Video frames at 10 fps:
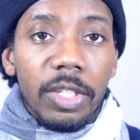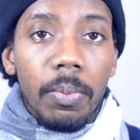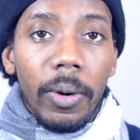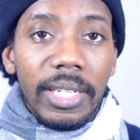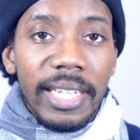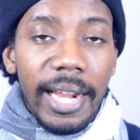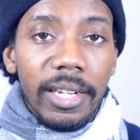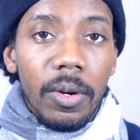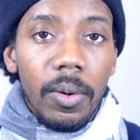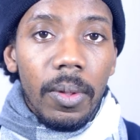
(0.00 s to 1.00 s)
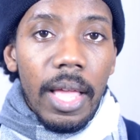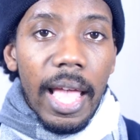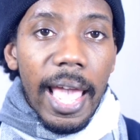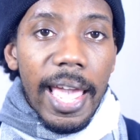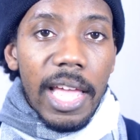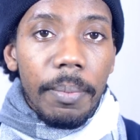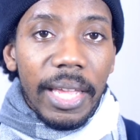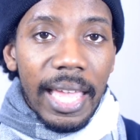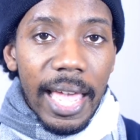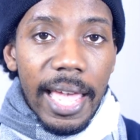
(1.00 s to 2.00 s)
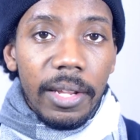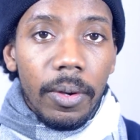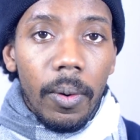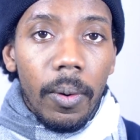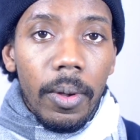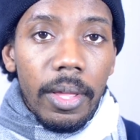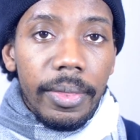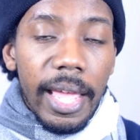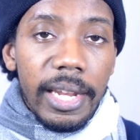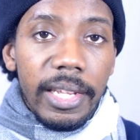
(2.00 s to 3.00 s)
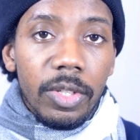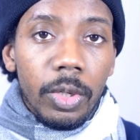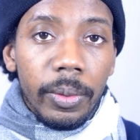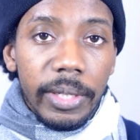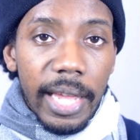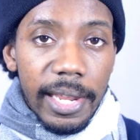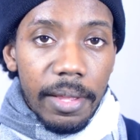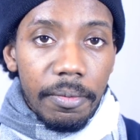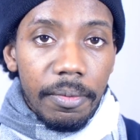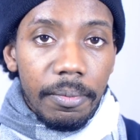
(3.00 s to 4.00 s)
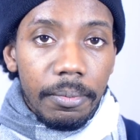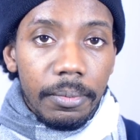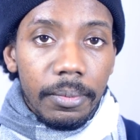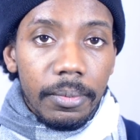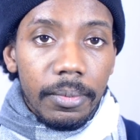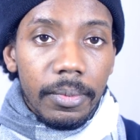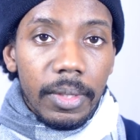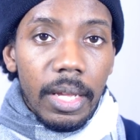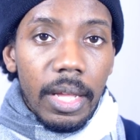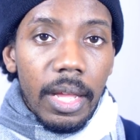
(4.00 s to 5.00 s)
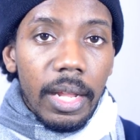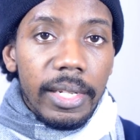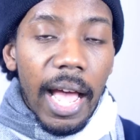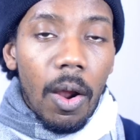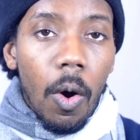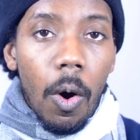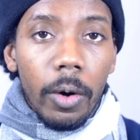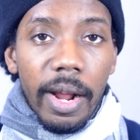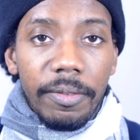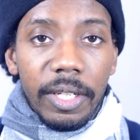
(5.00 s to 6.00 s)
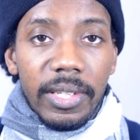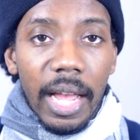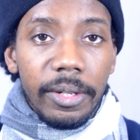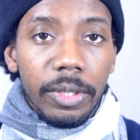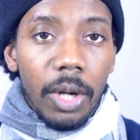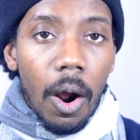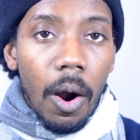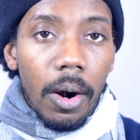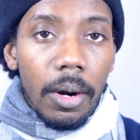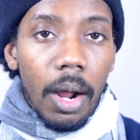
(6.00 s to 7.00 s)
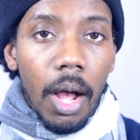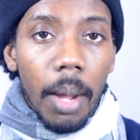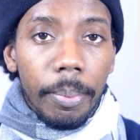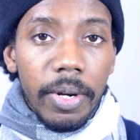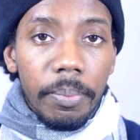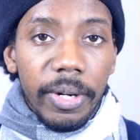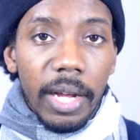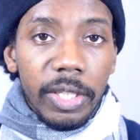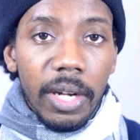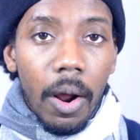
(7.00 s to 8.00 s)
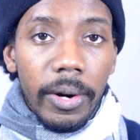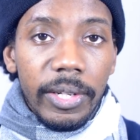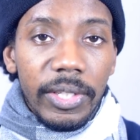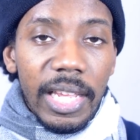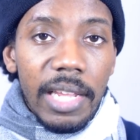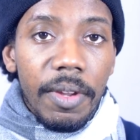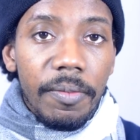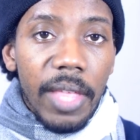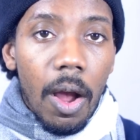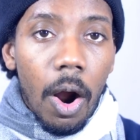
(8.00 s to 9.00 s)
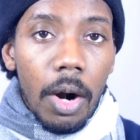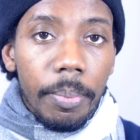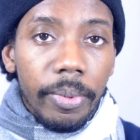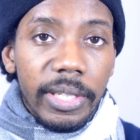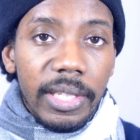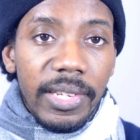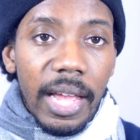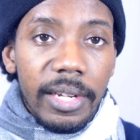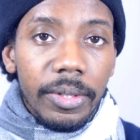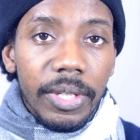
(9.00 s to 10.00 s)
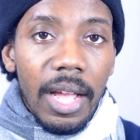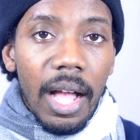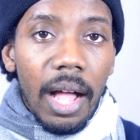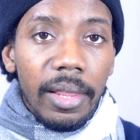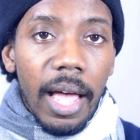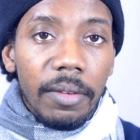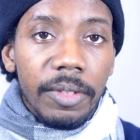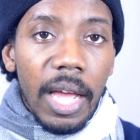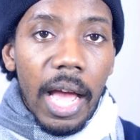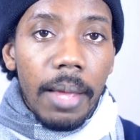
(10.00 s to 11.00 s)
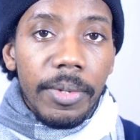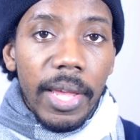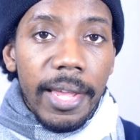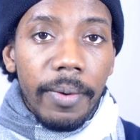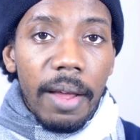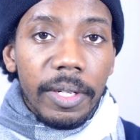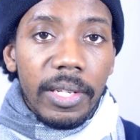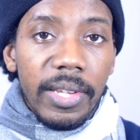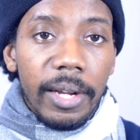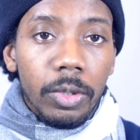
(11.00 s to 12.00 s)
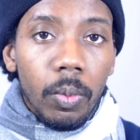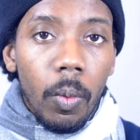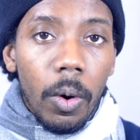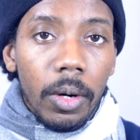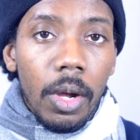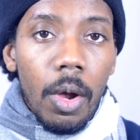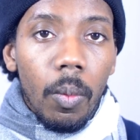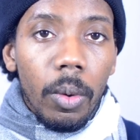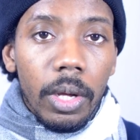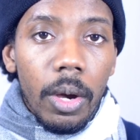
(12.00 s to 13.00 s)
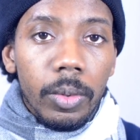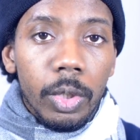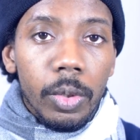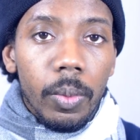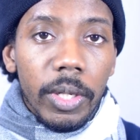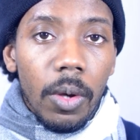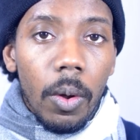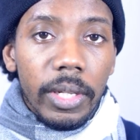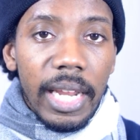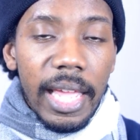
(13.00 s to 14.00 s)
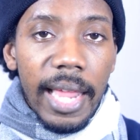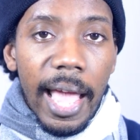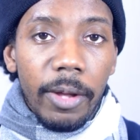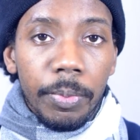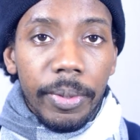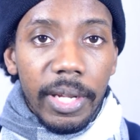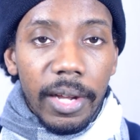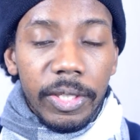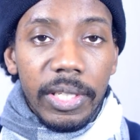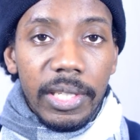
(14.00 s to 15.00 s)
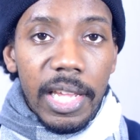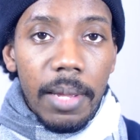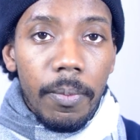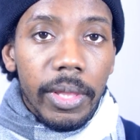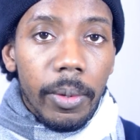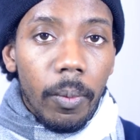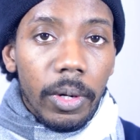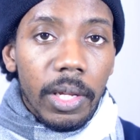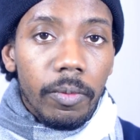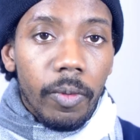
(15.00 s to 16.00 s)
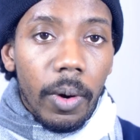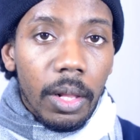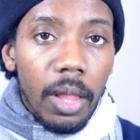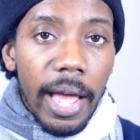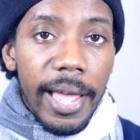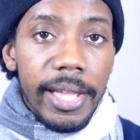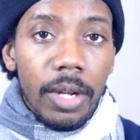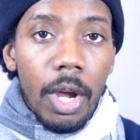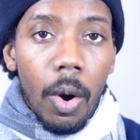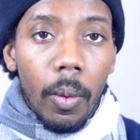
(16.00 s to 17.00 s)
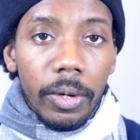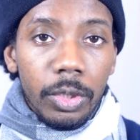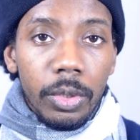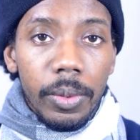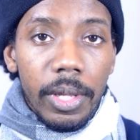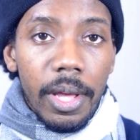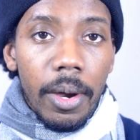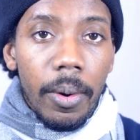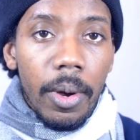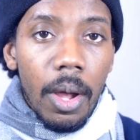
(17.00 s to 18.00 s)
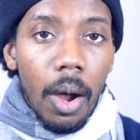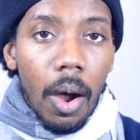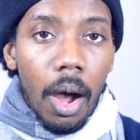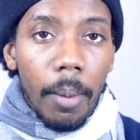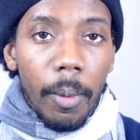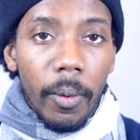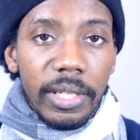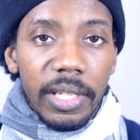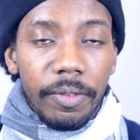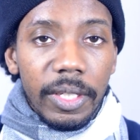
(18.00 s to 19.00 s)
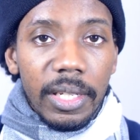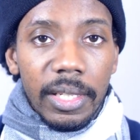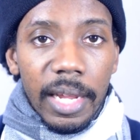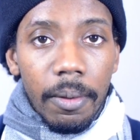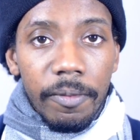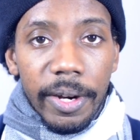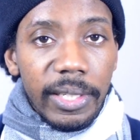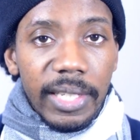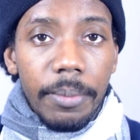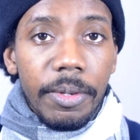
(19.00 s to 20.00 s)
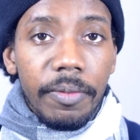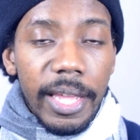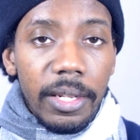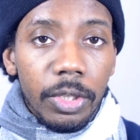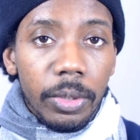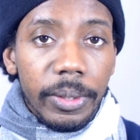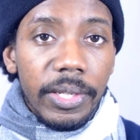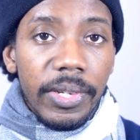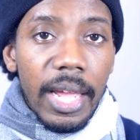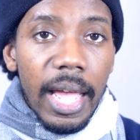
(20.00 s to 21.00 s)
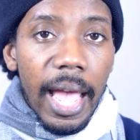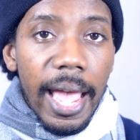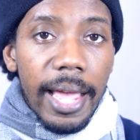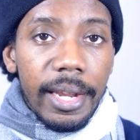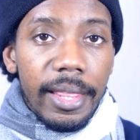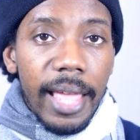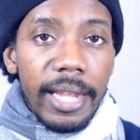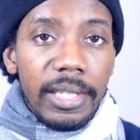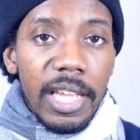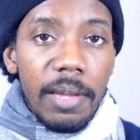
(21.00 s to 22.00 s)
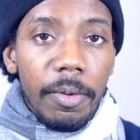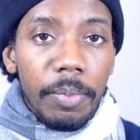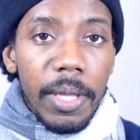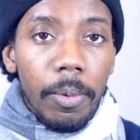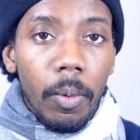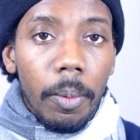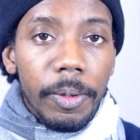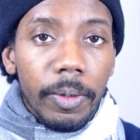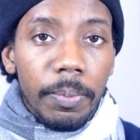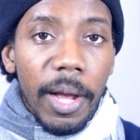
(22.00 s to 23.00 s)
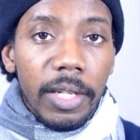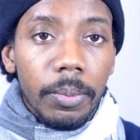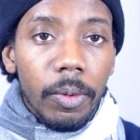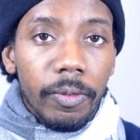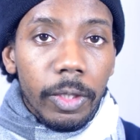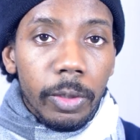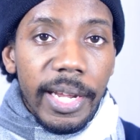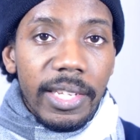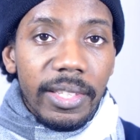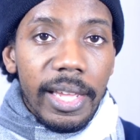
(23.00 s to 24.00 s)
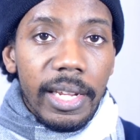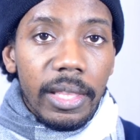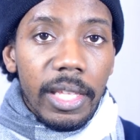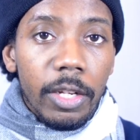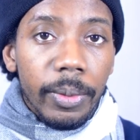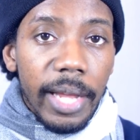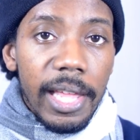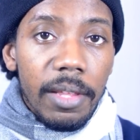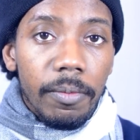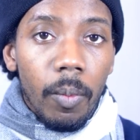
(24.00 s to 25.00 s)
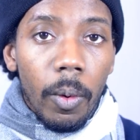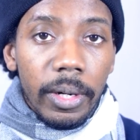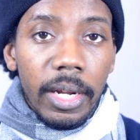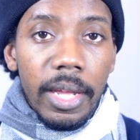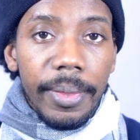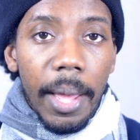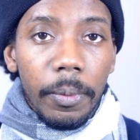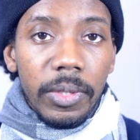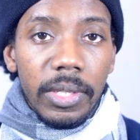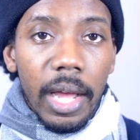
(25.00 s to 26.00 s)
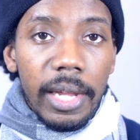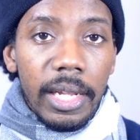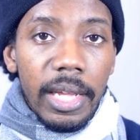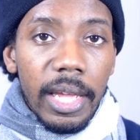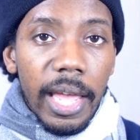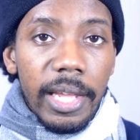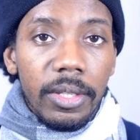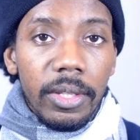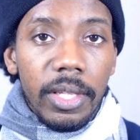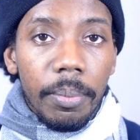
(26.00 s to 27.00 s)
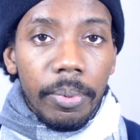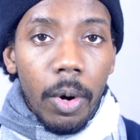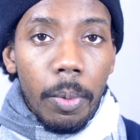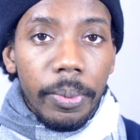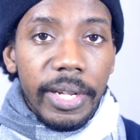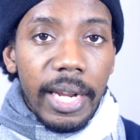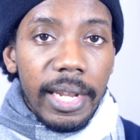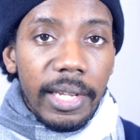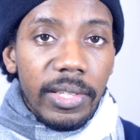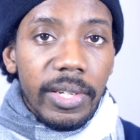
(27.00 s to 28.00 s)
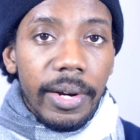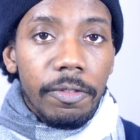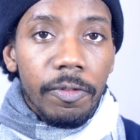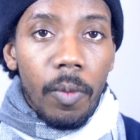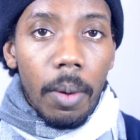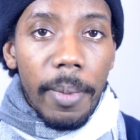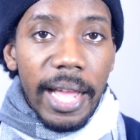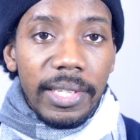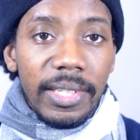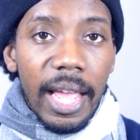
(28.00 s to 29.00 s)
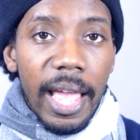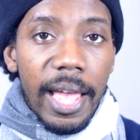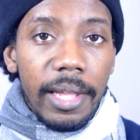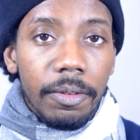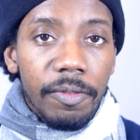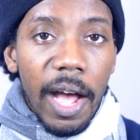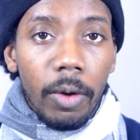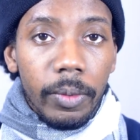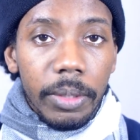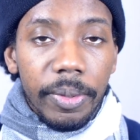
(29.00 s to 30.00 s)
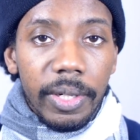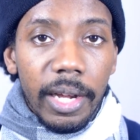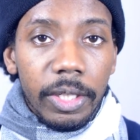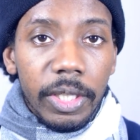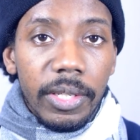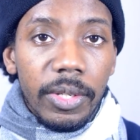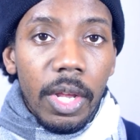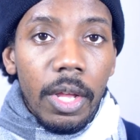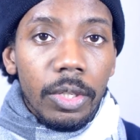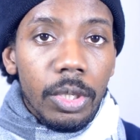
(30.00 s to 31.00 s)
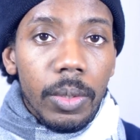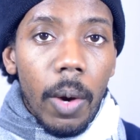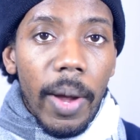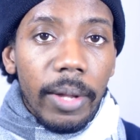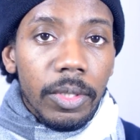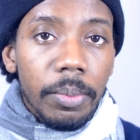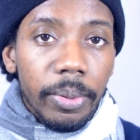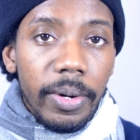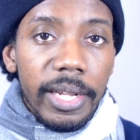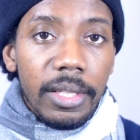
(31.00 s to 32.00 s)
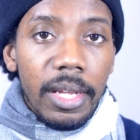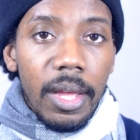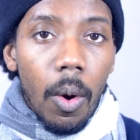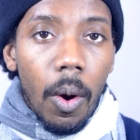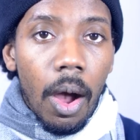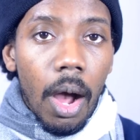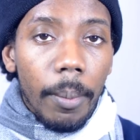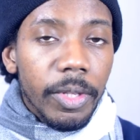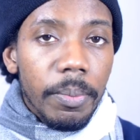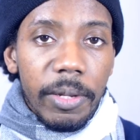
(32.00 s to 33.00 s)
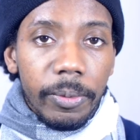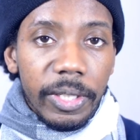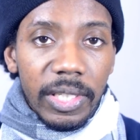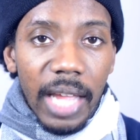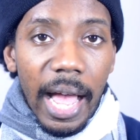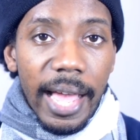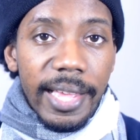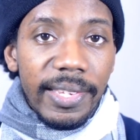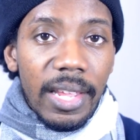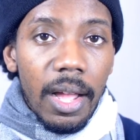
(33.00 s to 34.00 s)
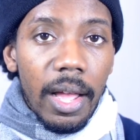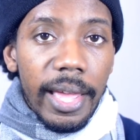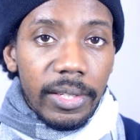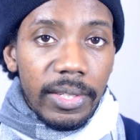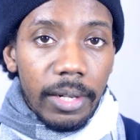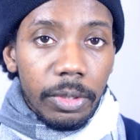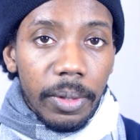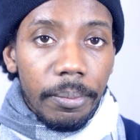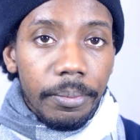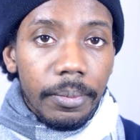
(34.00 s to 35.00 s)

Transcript: it's more technical and mechanical than it is creative. Not all graphic designers are uh, print production artists, even if they are print designers. A lot of times a graphic designer's work will go to what's called an in-house production team when they're working for a client or a studio um, or in different various types of industries and that team of people will be responsible for translating the creative work that was done into the appropriate and necessary formats and file reproductions to go out to print um, to be resized etc